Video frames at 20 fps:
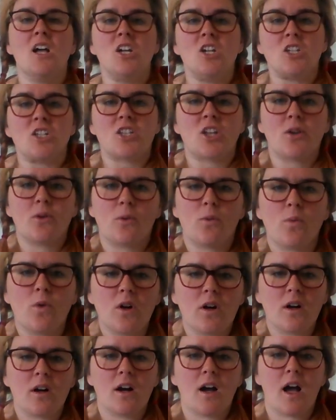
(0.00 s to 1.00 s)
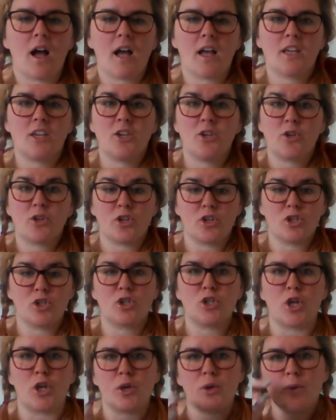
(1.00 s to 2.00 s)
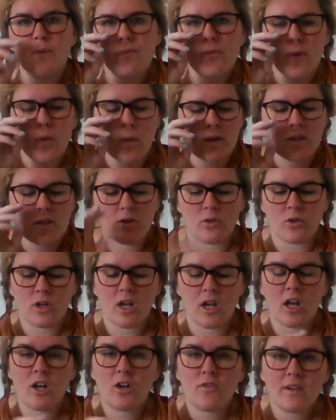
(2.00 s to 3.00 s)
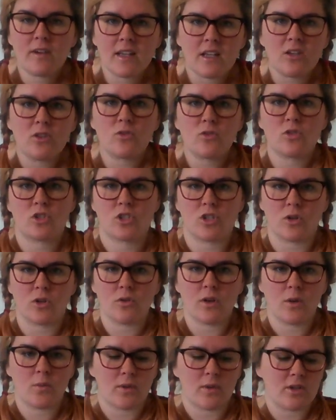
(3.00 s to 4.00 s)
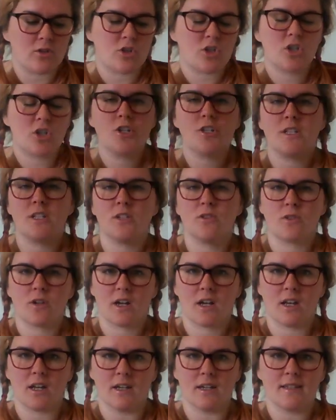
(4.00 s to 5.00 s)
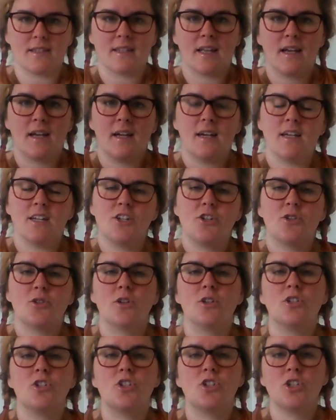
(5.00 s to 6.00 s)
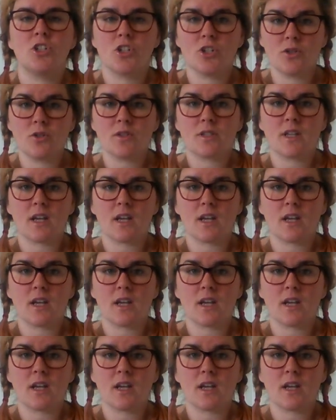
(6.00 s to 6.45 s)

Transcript: So what you can do when you're colouring in your salt and when you're choosing your colours is you can choose